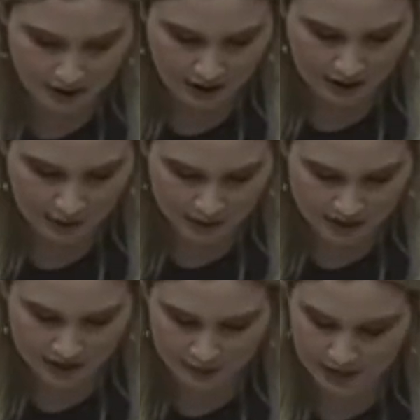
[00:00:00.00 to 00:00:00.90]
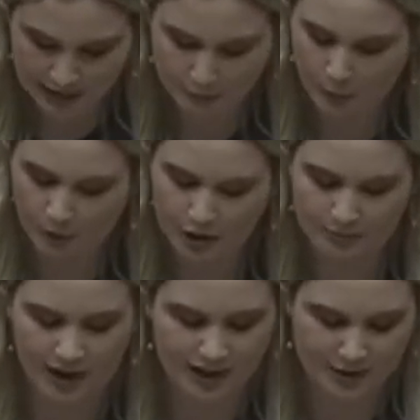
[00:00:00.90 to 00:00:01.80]
I wish that when I reported
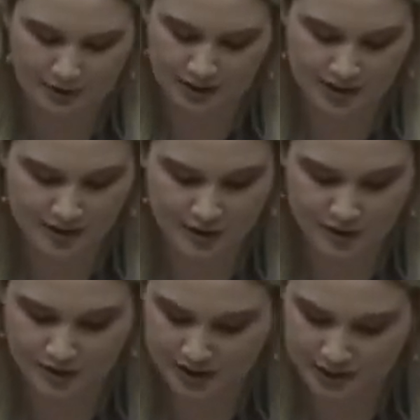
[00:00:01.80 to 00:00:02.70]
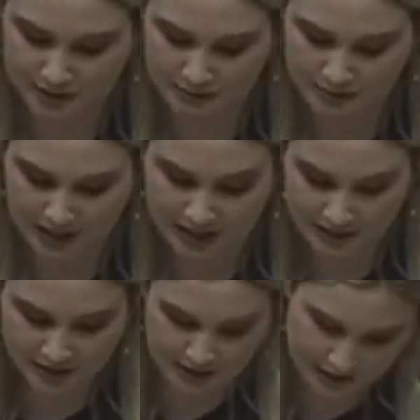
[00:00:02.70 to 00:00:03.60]
my experiences to the team and
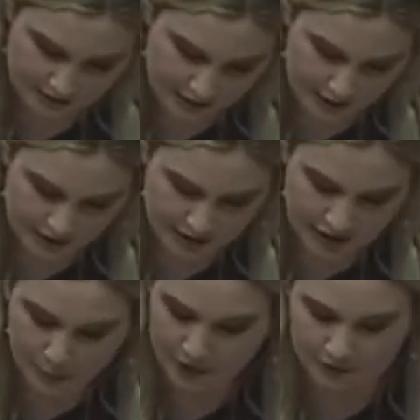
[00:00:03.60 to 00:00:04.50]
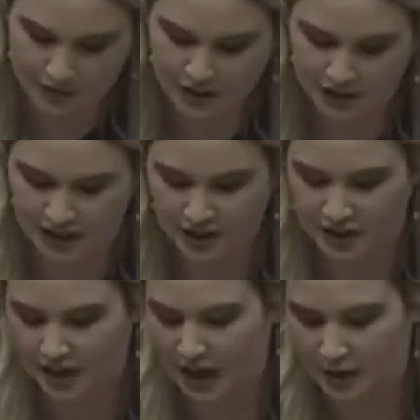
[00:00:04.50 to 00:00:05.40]
to the NFL that there would have been change in
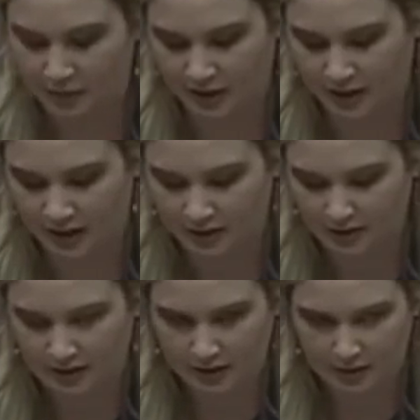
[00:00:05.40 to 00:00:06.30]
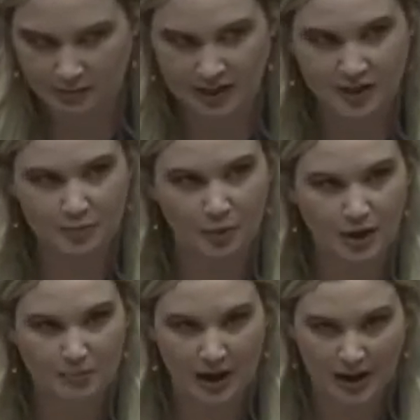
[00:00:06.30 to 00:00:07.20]
accountability, but at this
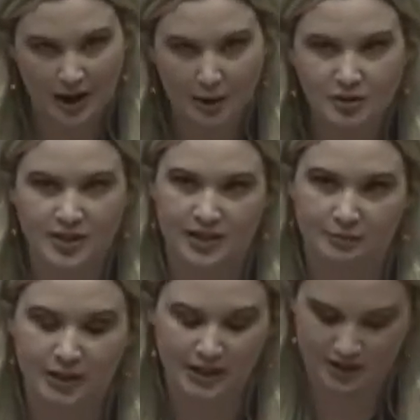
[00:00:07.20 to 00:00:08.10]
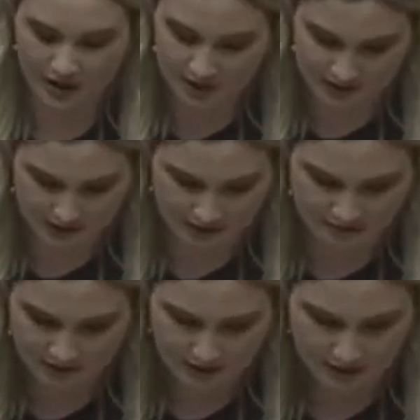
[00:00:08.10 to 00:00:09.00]
point my options have been exhausted,
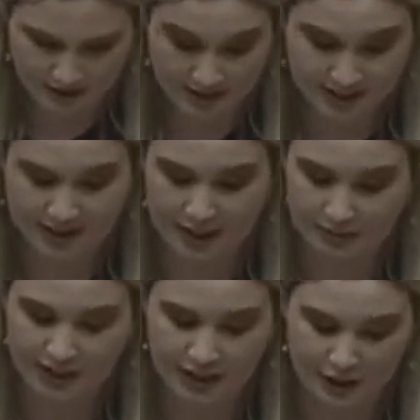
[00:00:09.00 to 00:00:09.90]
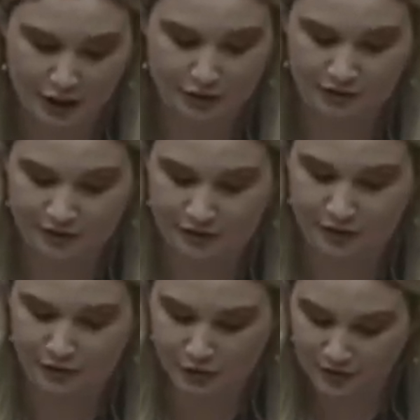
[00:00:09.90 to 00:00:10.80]
and that's led me here to reveal
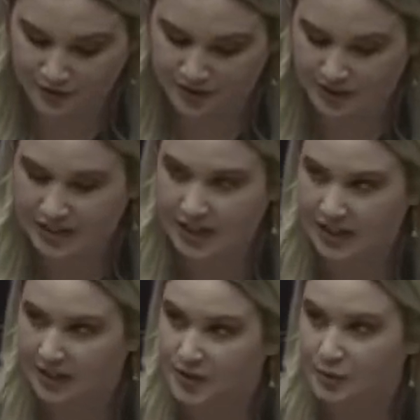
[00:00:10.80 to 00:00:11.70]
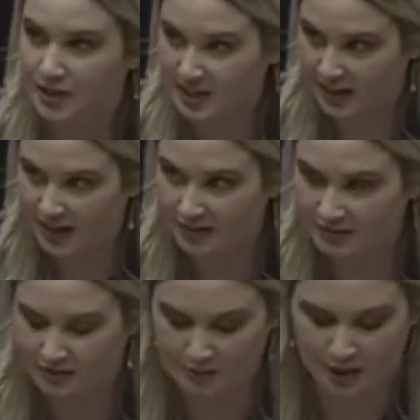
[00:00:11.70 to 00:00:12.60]
truths and details once again
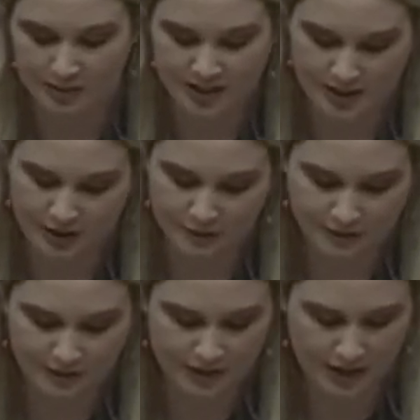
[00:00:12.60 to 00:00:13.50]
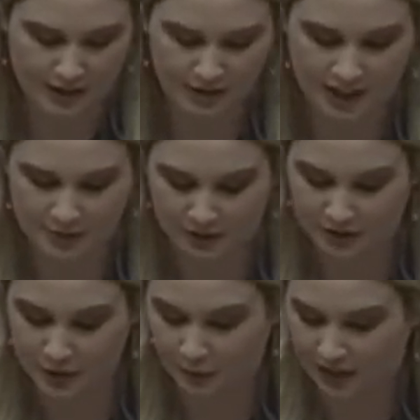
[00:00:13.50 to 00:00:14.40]
about myself and my
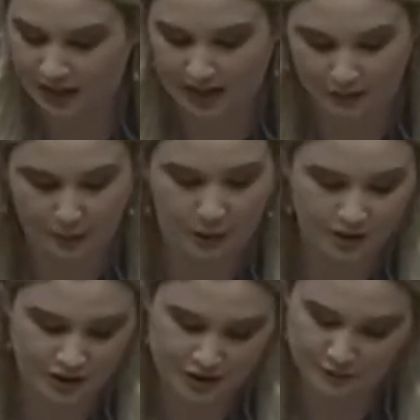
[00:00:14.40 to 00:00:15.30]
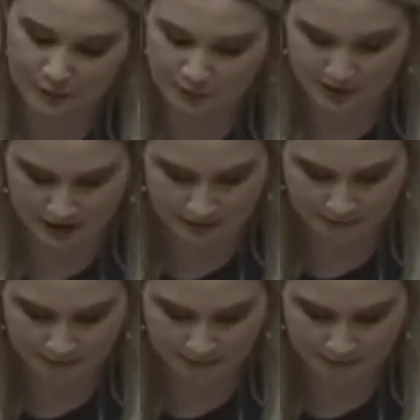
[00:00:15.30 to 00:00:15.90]
experience working at the Washington football team.